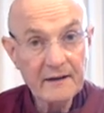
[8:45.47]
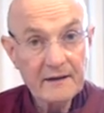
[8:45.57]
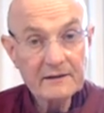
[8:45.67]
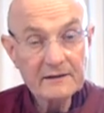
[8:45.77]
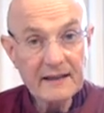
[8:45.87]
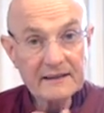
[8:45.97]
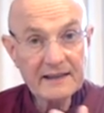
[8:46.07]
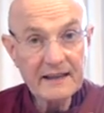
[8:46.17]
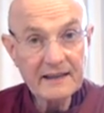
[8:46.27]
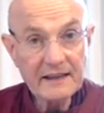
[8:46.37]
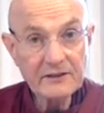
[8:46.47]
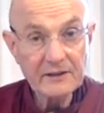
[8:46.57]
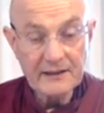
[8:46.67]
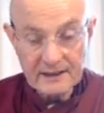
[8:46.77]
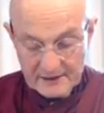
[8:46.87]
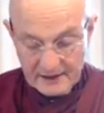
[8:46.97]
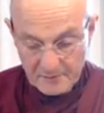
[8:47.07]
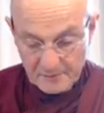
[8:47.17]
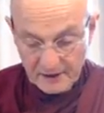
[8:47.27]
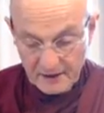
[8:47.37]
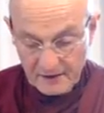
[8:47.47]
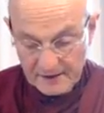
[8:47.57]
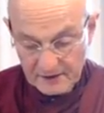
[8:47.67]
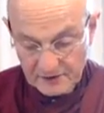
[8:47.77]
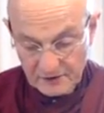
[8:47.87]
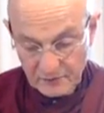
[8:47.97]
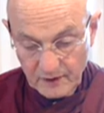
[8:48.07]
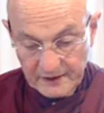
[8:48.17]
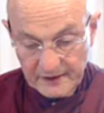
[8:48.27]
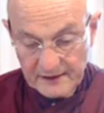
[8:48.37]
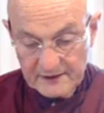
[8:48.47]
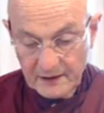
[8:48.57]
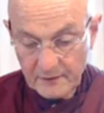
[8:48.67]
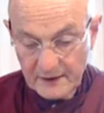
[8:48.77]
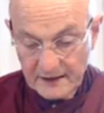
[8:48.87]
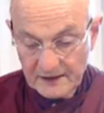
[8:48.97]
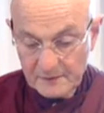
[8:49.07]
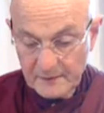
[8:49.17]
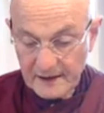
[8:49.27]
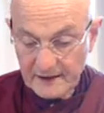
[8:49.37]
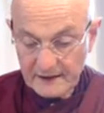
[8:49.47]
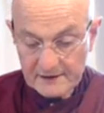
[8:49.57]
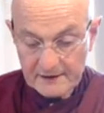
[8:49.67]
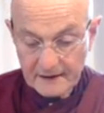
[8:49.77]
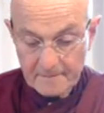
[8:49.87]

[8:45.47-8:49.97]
So that's the anicca, that's the impermanence of what it is that we're experiencing.